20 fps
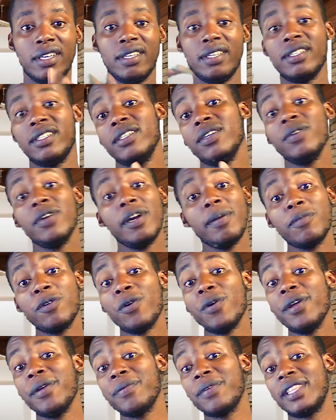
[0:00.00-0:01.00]
You see where I'm
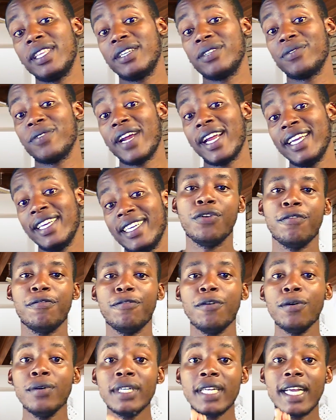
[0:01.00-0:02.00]
going with this, right? Your
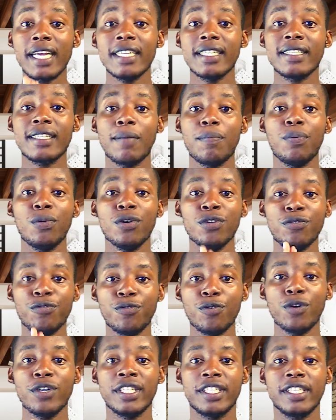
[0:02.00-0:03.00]
phone can support
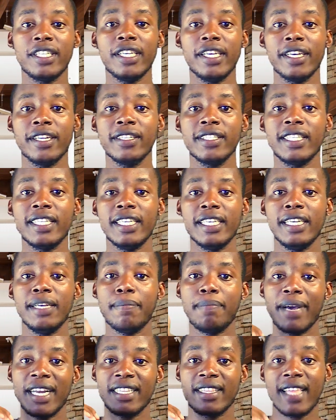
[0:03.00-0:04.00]
4G
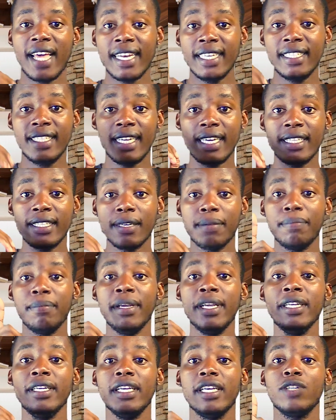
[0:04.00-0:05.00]
LTE, but that doesn't
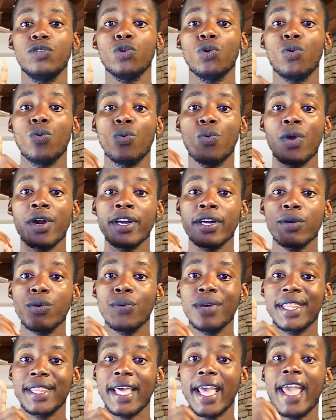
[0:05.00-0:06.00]
mean it will work
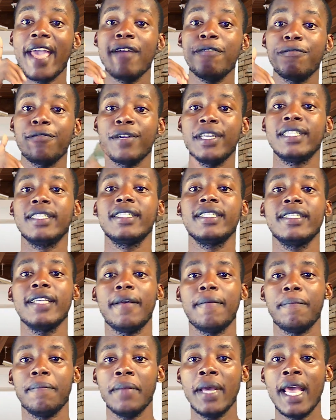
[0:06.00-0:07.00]
with every
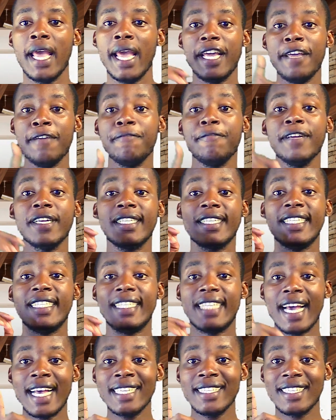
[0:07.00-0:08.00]
SIM. If
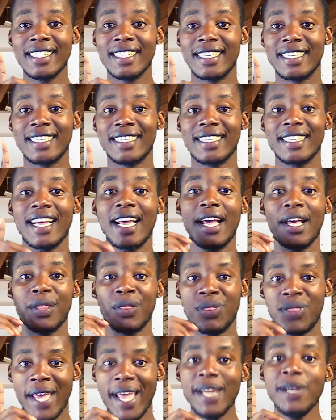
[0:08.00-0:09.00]
it doesn't,
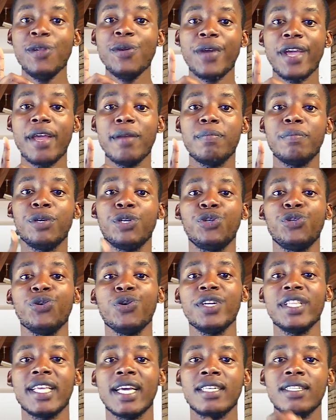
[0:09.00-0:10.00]
then you can be
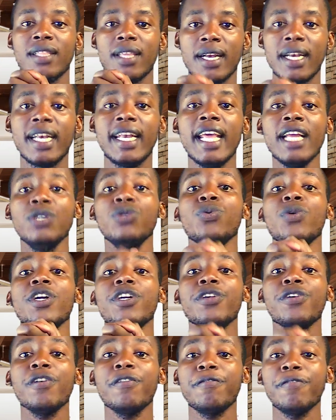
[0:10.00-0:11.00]
sure that the
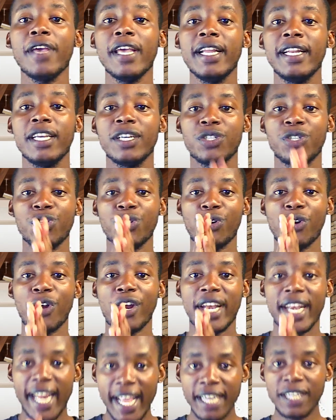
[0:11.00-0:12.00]
network you're failing to
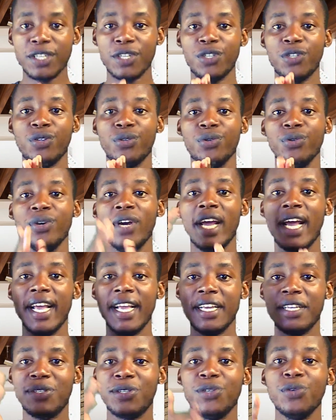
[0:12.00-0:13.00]
connect to
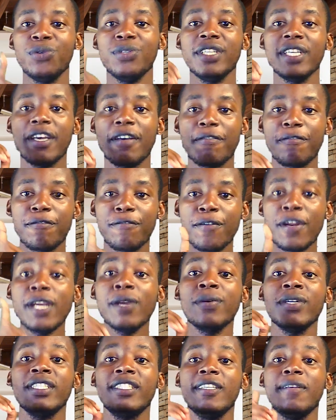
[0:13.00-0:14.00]
is using a
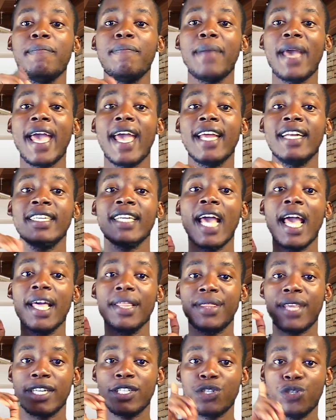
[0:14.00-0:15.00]
frequency band
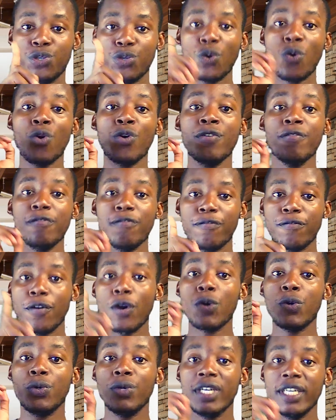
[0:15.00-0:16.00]
that your
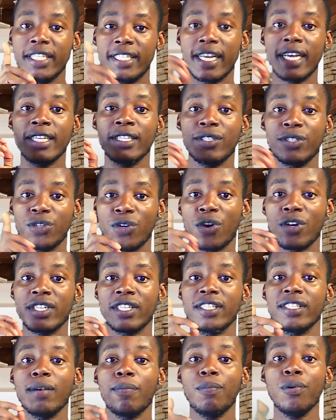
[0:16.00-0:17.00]
phone does
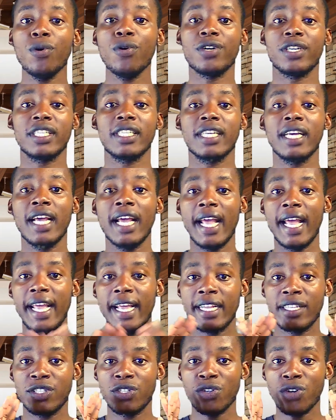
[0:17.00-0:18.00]
not support.
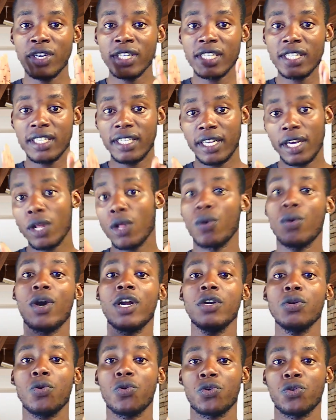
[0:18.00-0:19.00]
It's not
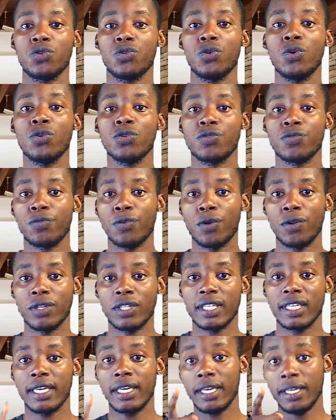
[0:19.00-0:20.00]
TelOne or Zoll's
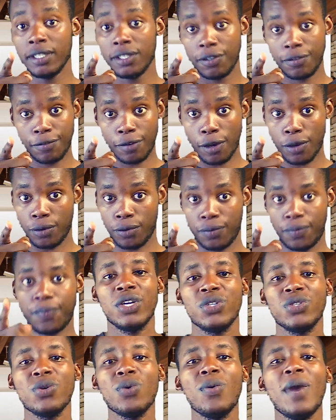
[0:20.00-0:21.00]
fault, it's your phone.
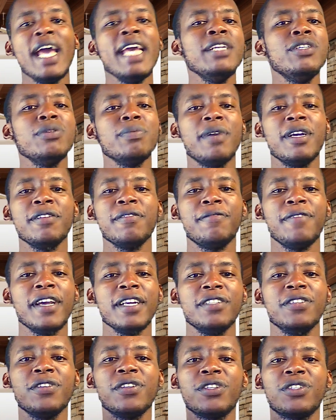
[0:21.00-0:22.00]
So why do
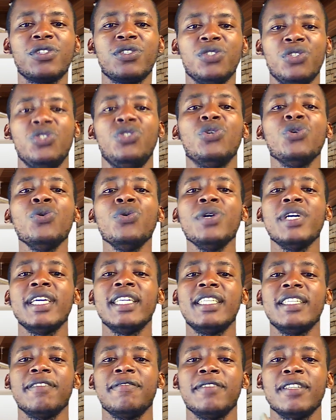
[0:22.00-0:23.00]
manufacturers do
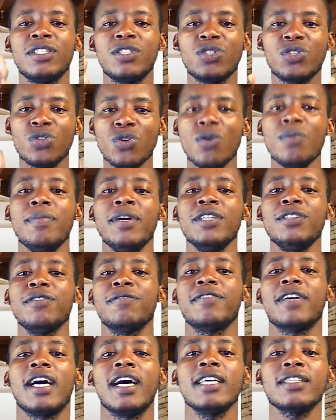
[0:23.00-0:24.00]
it if it's so much
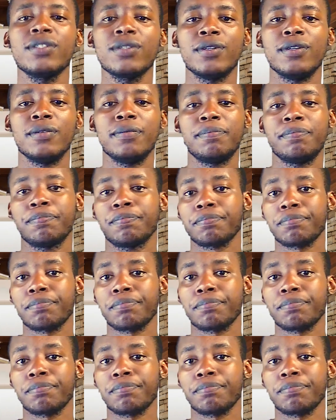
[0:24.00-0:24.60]
of a hassle?